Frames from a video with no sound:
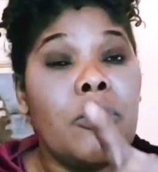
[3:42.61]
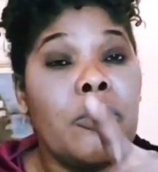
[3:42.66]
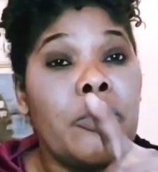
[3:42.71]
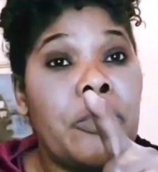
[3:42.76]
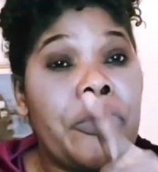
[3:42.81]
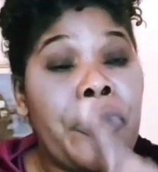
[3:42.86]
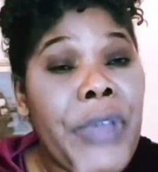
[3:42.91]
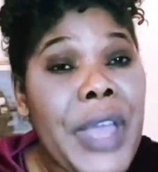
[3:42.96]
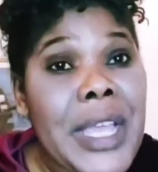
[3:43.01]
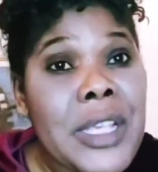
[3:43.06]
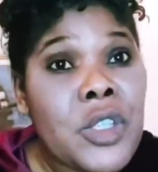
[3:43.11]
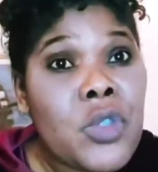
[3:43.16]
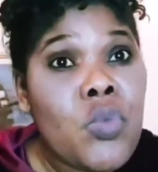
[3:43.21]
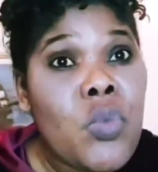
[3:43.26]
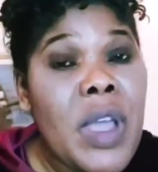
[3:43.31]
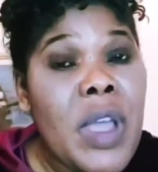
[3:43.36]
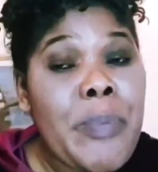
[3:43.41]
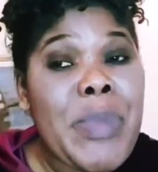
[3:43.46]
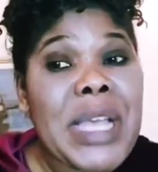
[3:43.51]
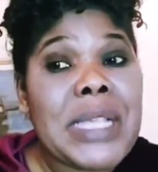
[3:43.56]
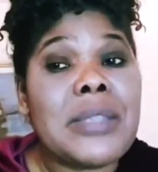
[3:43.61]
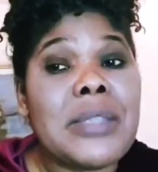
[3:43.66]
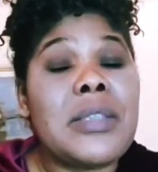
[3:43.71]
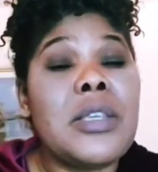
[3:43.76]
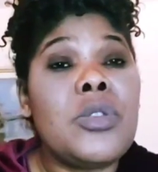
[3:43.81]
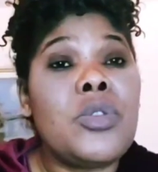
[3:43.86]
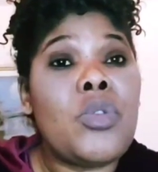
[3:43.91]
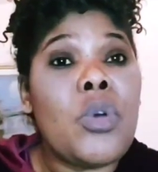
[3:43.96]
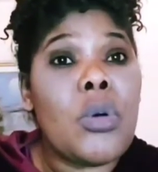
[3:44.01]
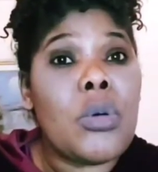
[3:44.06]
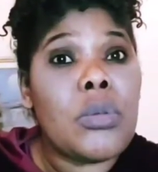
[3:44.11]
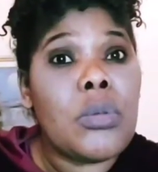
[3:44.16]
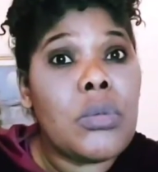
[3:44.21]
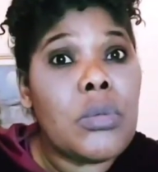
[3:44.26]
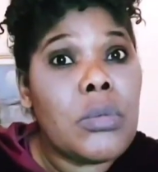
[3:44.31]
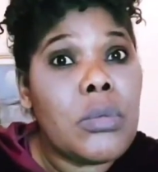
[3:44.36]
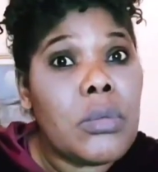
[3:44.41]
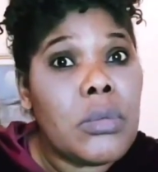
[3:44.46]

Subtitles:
Face where person don't